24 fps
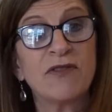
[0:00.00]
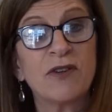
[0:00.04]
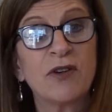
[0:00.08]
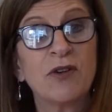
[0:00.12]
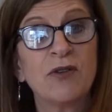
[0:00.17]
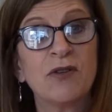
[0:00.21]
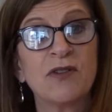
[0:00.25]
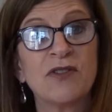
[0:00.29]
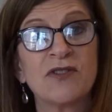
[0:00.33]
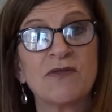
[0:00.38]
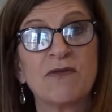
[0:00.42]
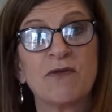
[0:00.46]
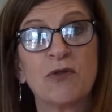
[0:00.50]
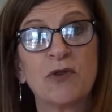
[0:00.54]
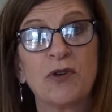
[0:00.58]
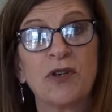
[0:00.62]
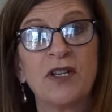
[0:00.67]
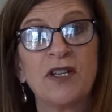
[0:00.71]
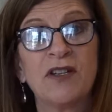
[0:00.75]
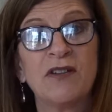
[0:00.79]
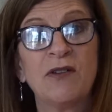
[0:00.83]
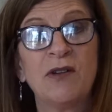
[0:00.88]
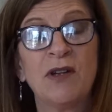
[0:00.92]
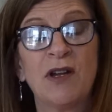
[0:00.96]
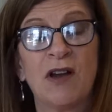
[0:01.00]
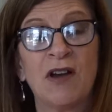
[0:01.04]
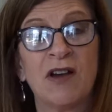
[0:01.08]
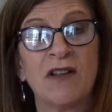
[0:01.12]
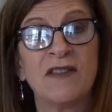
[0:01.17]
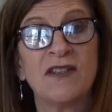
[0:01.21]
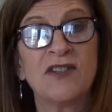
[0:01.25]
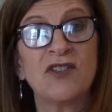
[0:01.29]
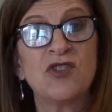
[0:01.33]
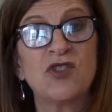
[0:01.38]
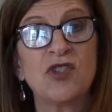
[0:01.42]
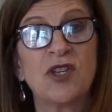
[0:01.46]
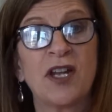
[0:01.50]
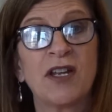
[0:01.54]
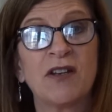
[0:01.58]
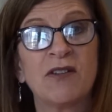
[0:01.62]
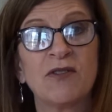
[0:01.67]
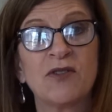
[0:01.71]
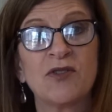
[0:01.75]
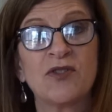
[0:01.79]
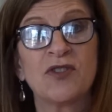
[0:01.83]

folks for you on this channel,